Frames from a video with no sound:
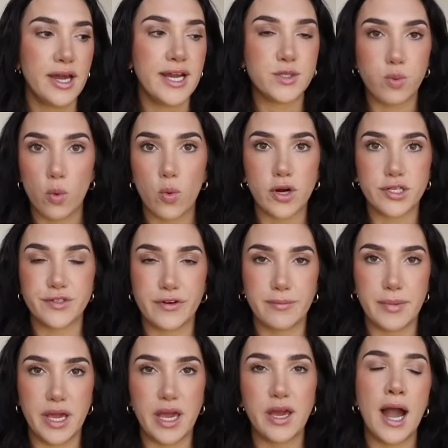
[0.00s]
it's what works for
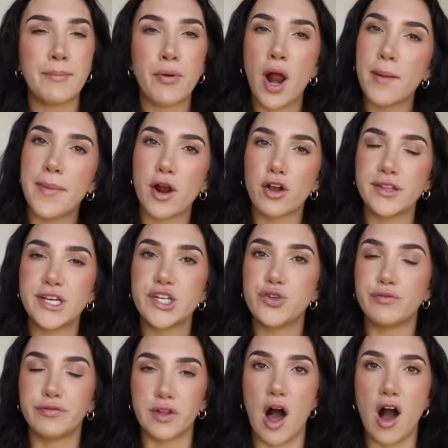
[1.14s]
me. I primarily do
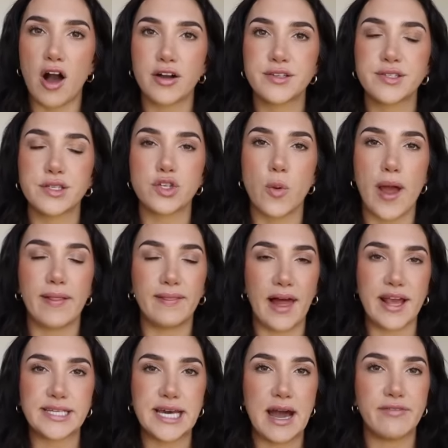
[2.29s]
vlogs, so I
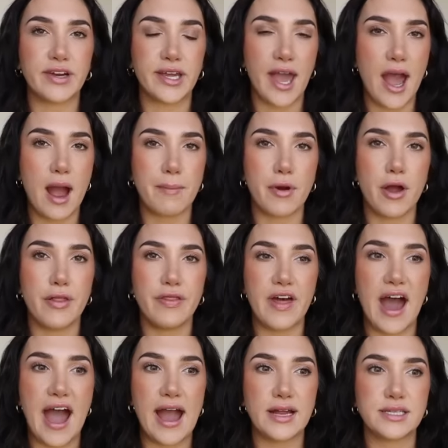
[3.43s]
like to have a camera
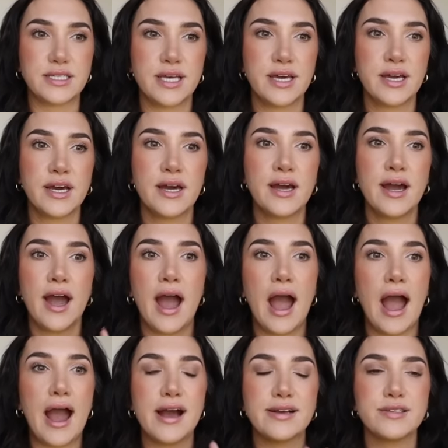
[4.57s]
that
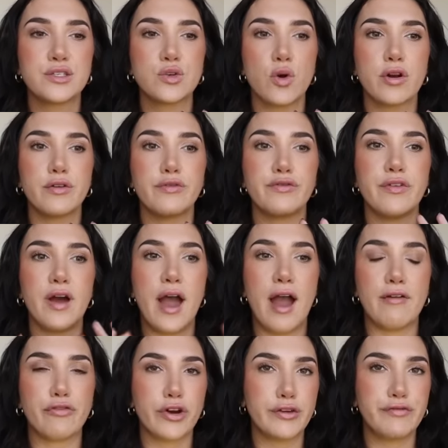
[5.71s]
has sort of
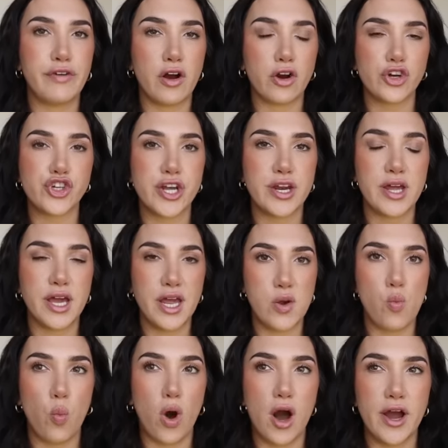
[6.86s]
every function
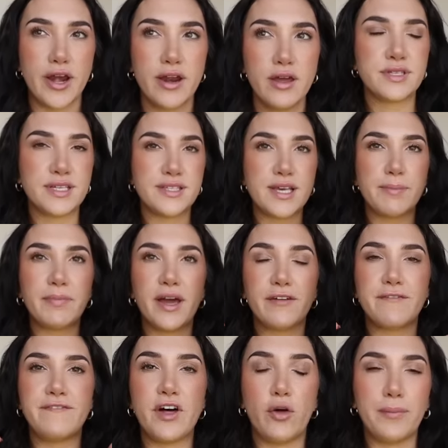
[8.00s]
in one. Since I'm like
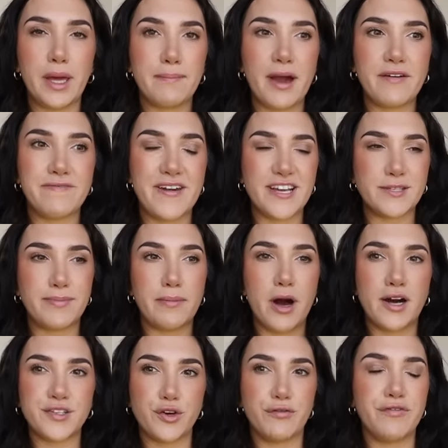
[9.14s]
filming my face, but I'm
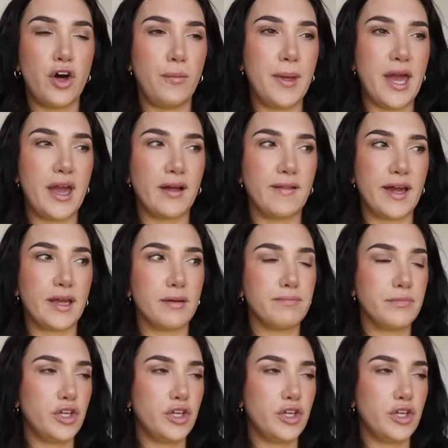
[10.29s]
also filming like,